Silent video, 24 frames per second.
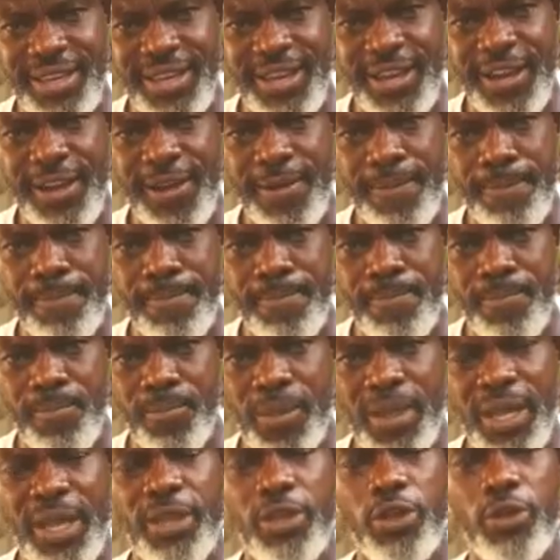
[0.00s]
Yeah?
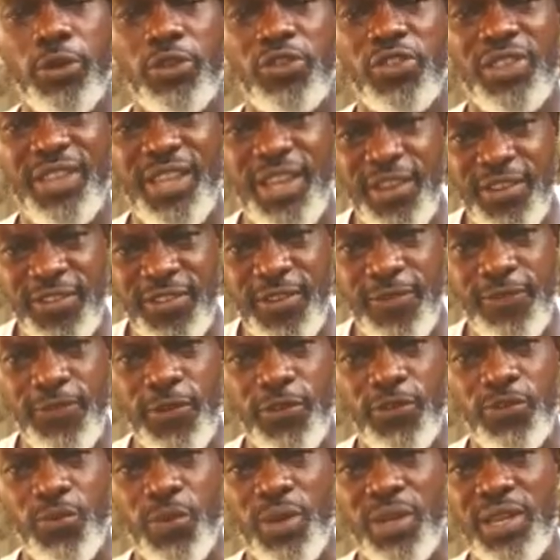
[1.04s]
And you taste it for
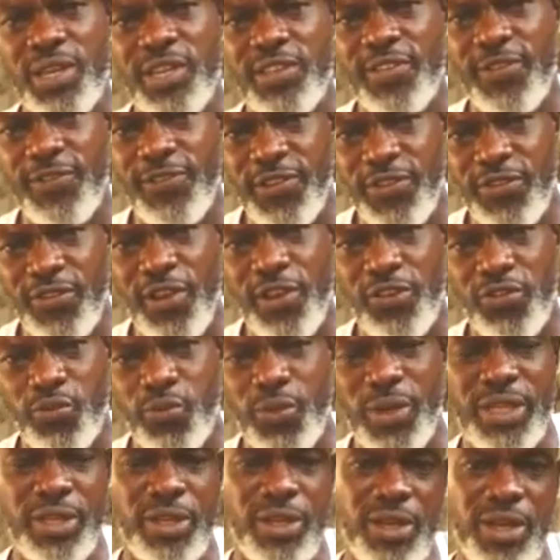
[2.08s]
sweetness. If it's not
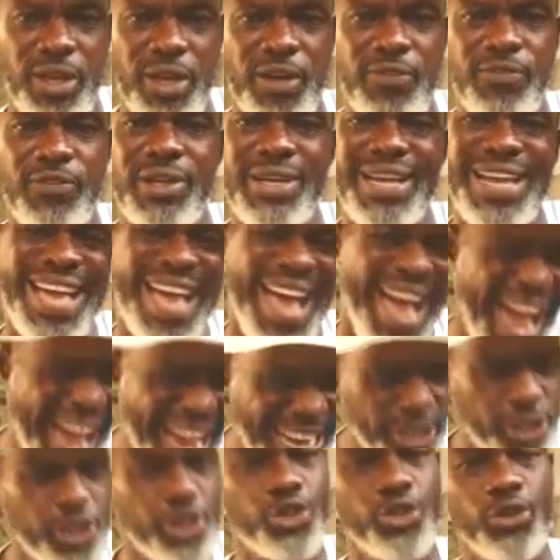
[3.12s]
sweet enough,
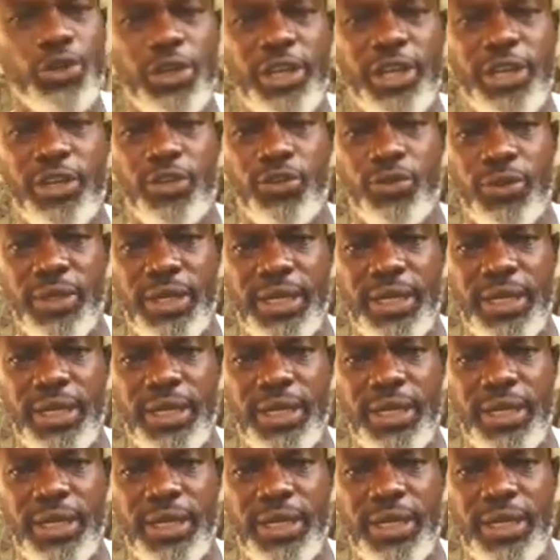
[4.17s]
add sugar to it.